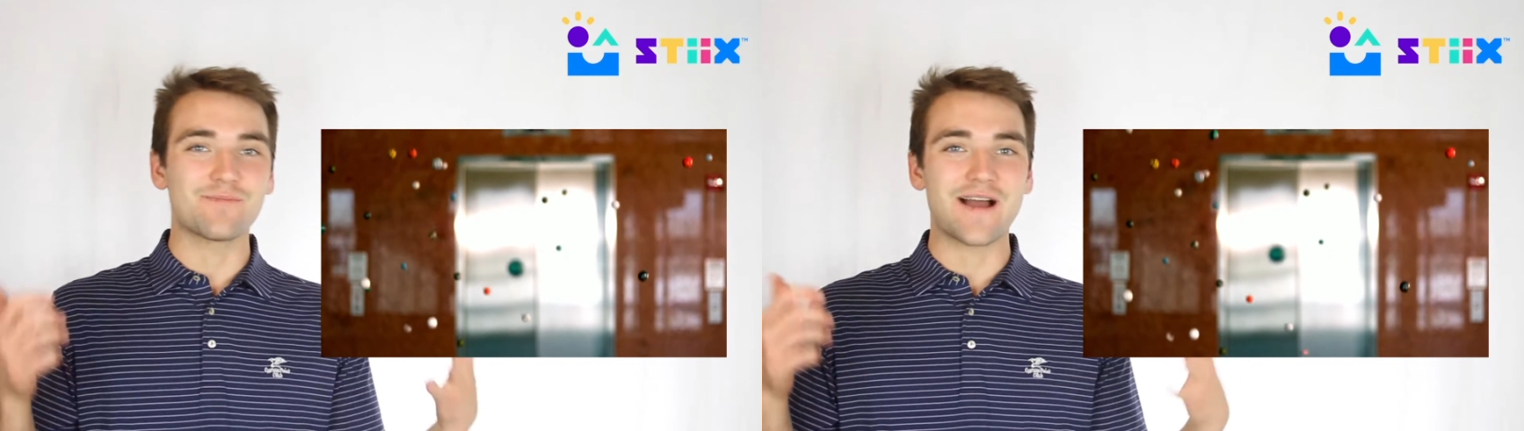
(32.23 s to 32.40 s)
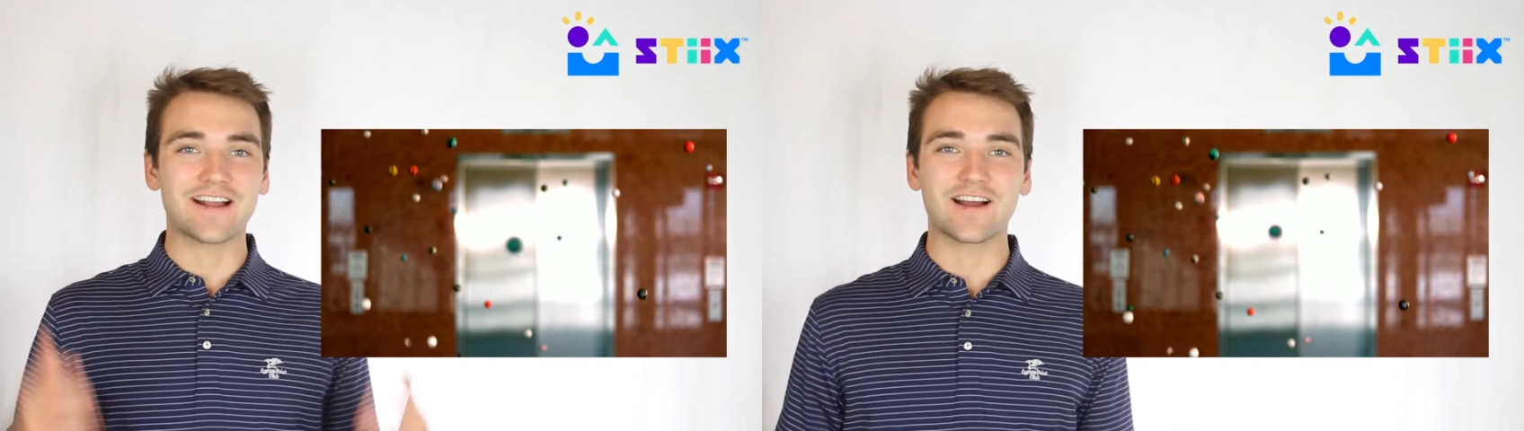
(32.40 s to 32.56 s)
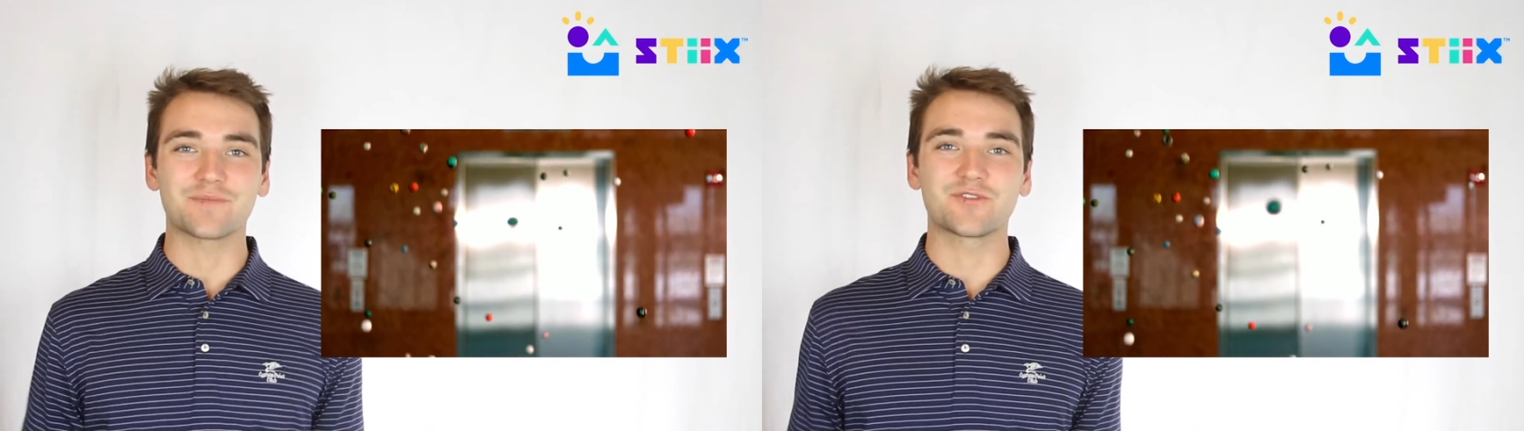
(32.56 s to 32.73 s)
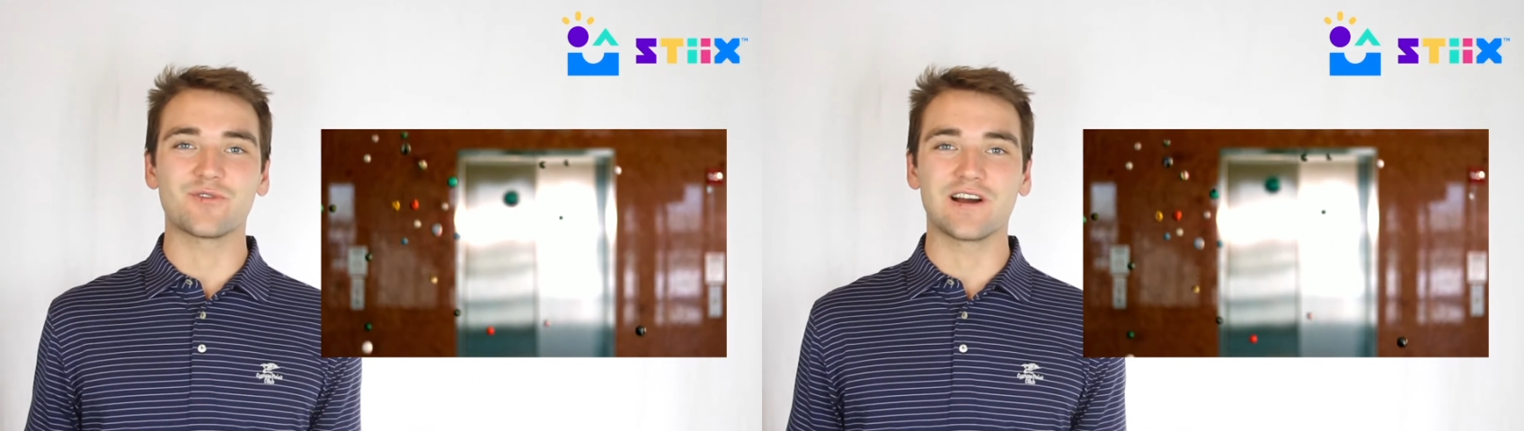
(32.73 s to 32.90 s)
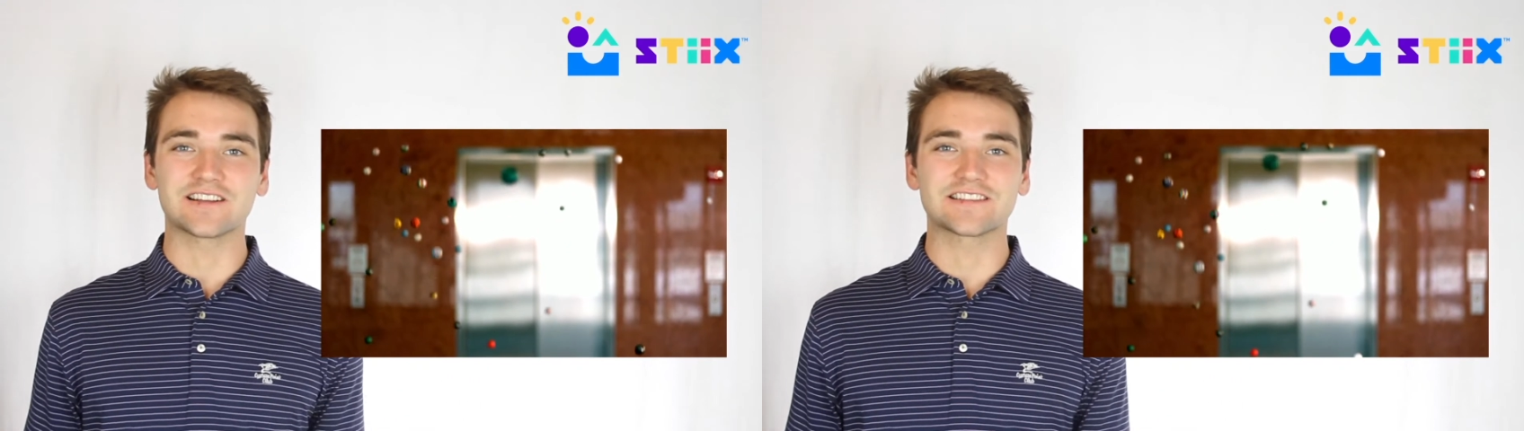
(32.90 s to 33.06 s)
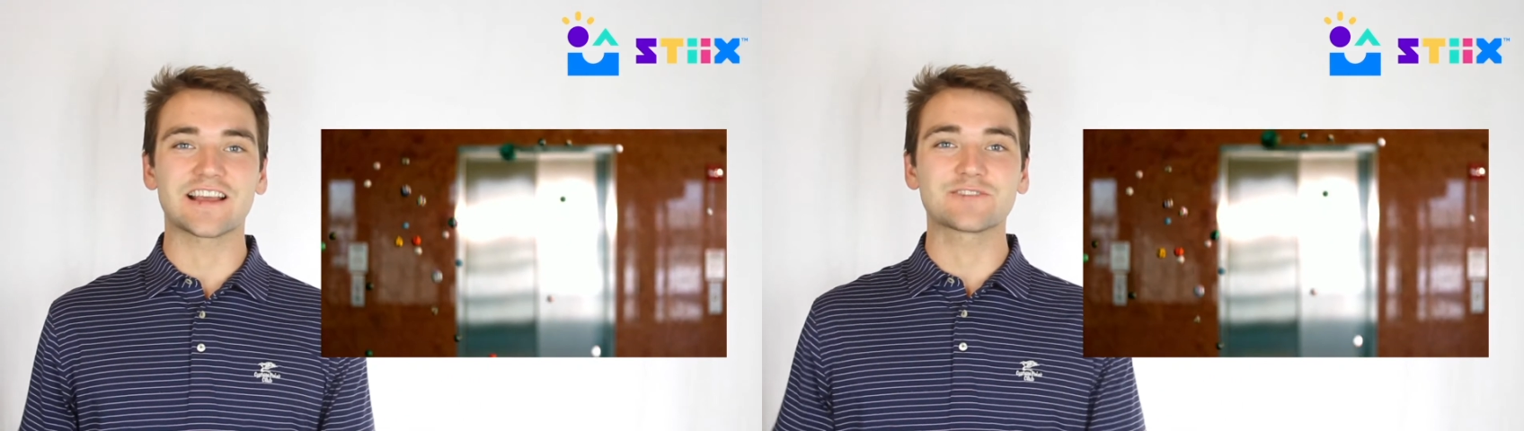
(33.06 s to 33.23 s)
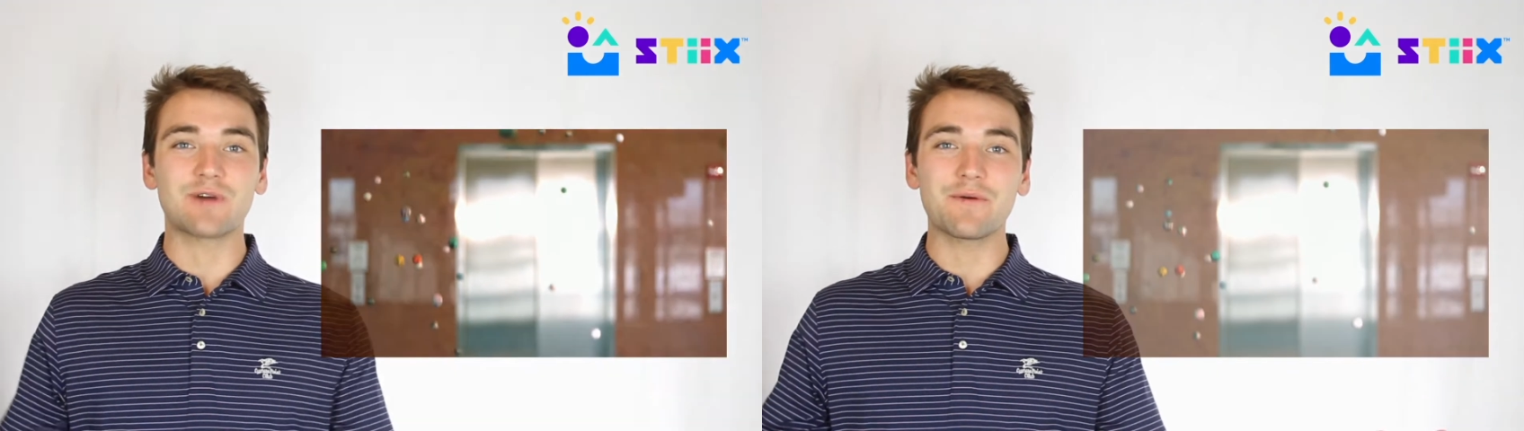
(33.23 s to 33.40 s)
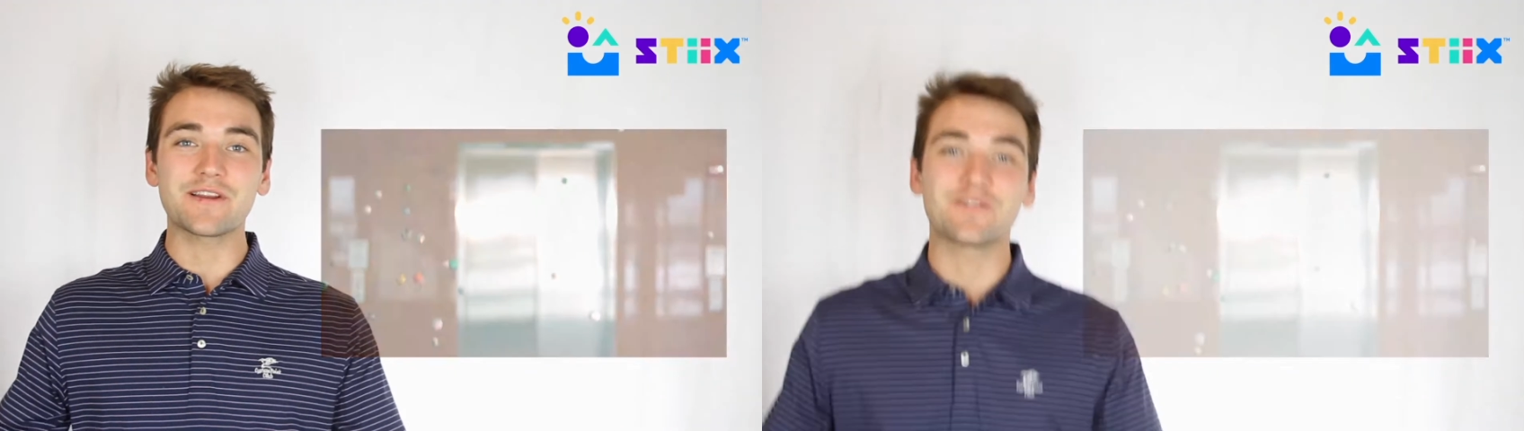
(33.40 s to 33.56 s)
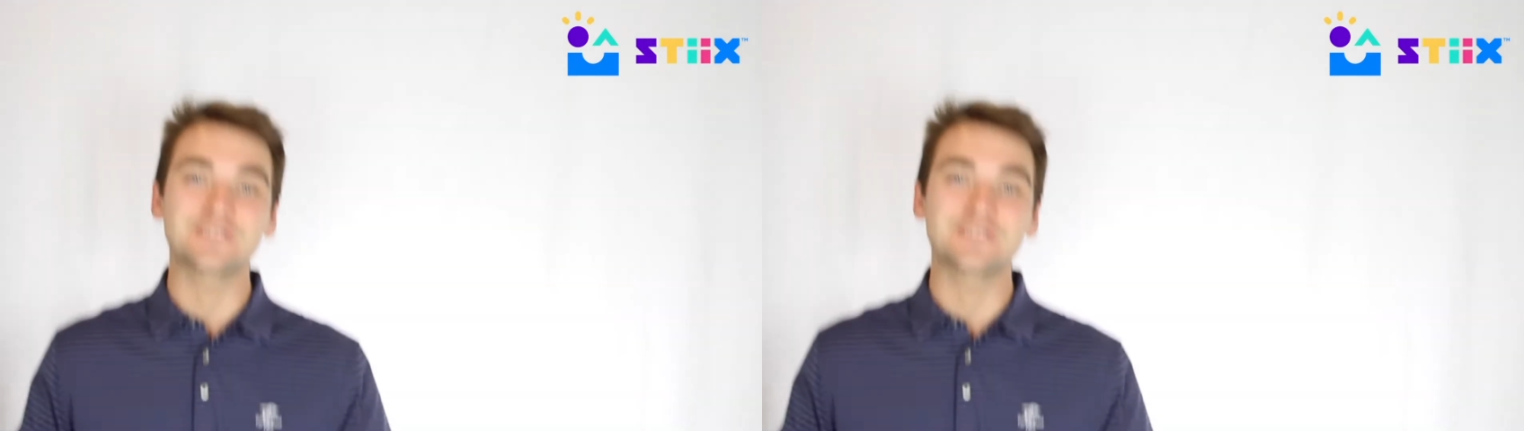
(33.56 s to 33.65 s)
back up to us. It's why we don't